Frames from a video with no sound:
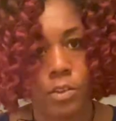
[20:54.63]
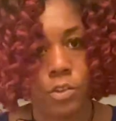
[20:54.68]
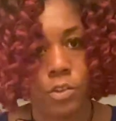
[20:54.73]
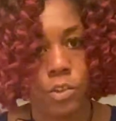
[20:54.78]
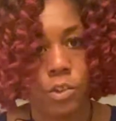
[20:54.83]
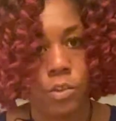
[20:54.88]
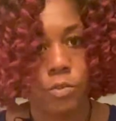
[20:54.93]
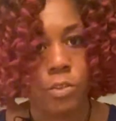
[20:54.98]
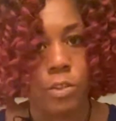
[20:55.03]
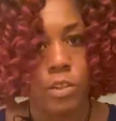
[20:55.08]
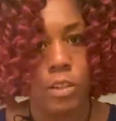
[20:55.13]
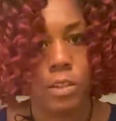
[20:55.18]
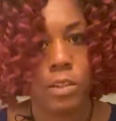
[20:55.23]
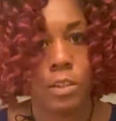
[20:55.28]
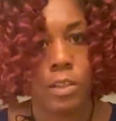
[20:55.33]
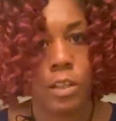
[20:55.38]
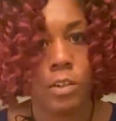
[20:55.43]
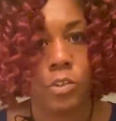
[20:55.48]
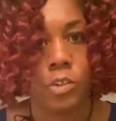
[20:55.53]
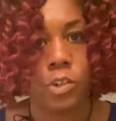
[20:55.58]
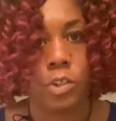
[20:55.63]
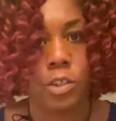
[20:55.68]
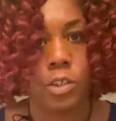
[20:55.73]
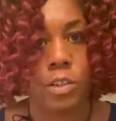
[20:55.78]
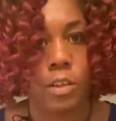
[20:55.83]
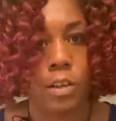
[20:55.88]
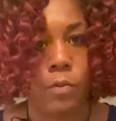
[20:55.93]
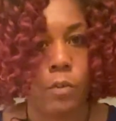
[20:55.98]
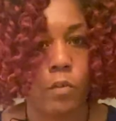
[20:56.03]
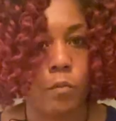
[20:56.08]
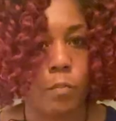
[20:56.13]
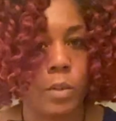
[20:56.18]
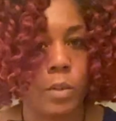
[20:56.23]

Use this energy that we've been